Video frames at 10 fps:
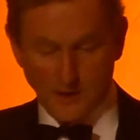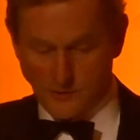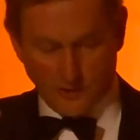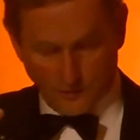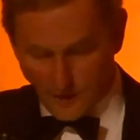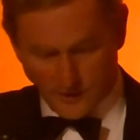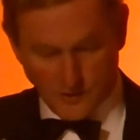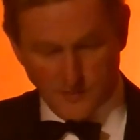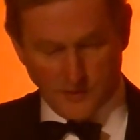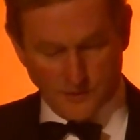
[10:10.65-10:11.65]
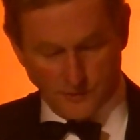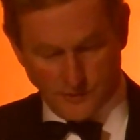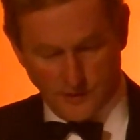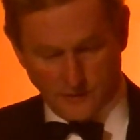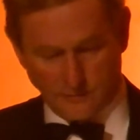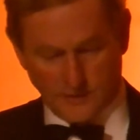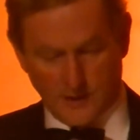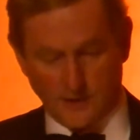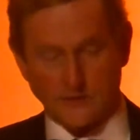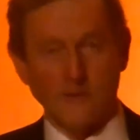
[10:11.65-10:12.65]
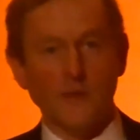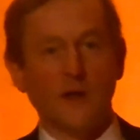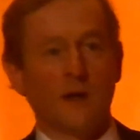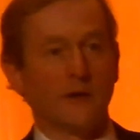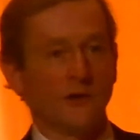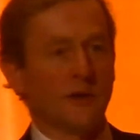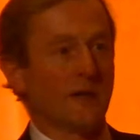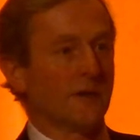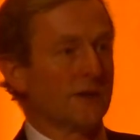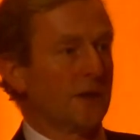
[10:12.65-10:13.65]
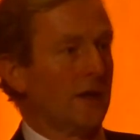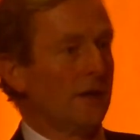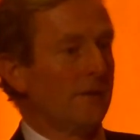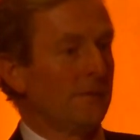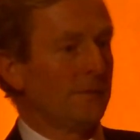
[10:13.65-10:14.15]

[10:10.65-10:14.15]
It's a credit to be associated with that. And I'd just like to say, I